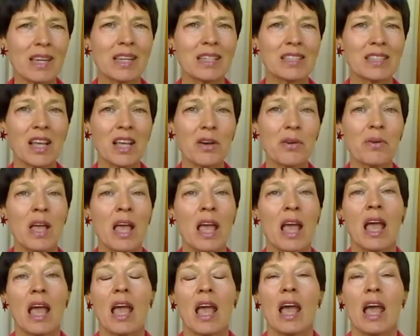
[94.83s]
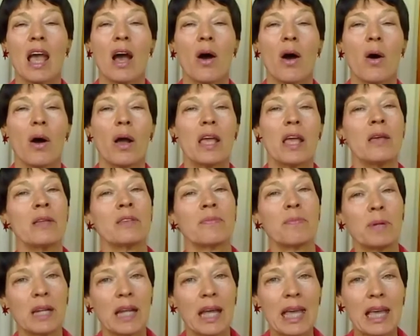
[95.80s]
So in
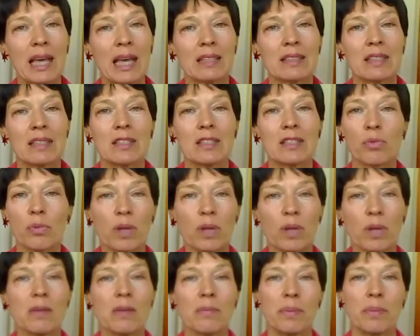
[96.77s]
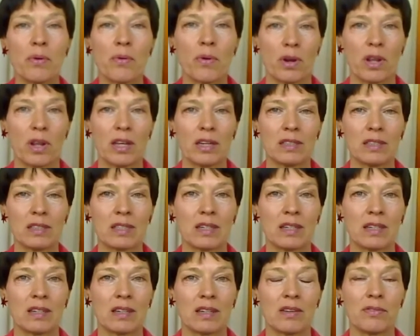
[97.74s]
plants, it's really important
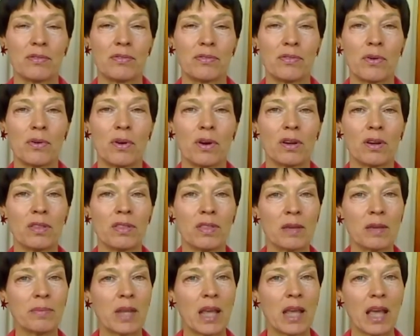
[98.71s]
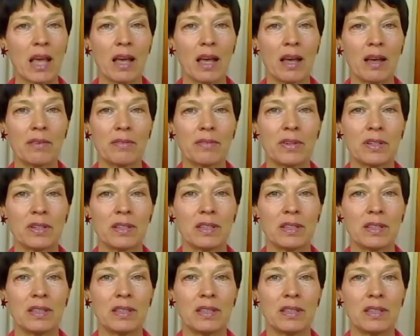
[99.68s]
for them to have
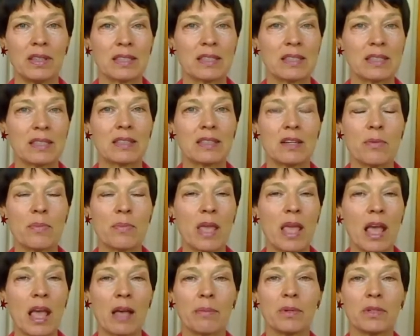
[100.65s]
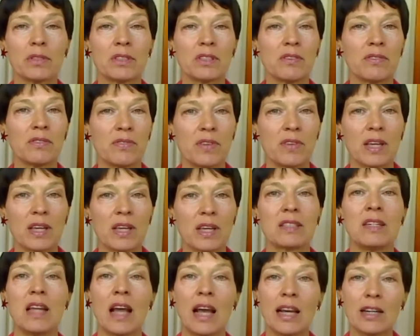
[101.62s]
this to be able to
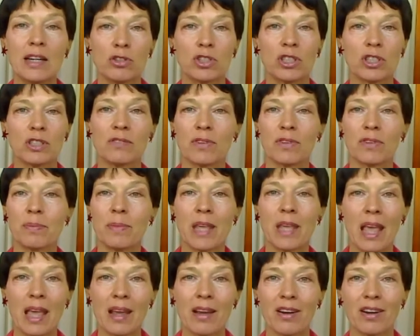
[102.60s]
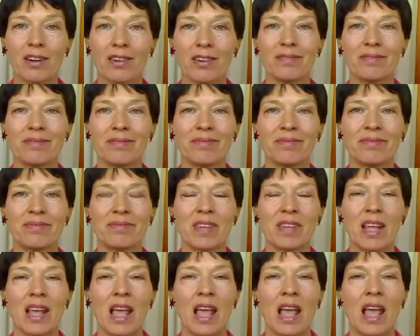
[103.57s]
fix nitrogen from the air.
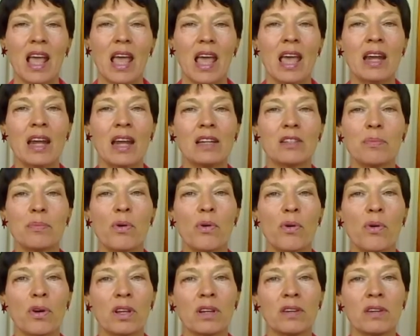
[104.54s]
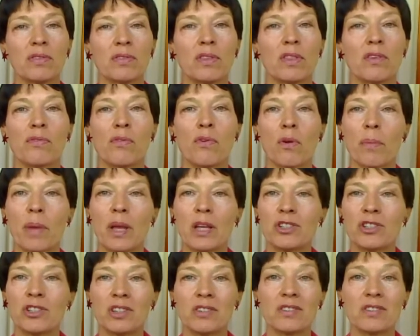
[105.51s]
And it's important for the
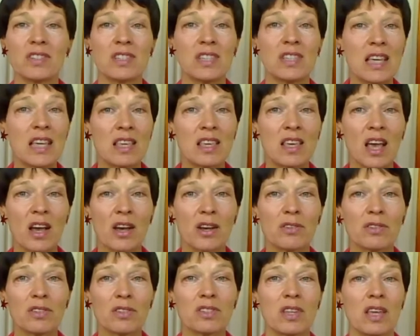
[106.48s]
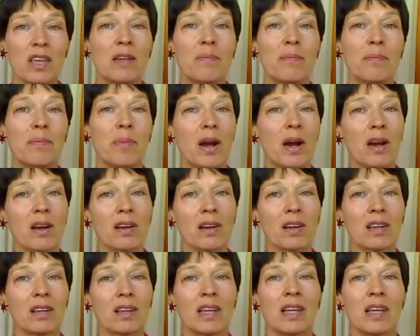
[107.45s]
formation of seed coats and
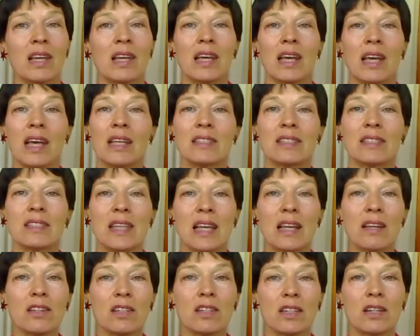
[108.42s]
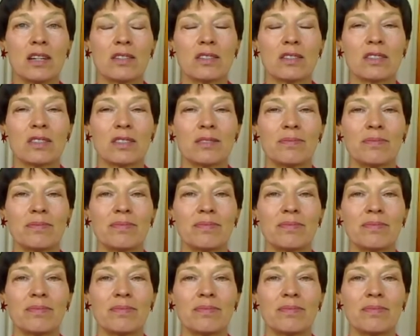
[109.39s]
bark and cellulose.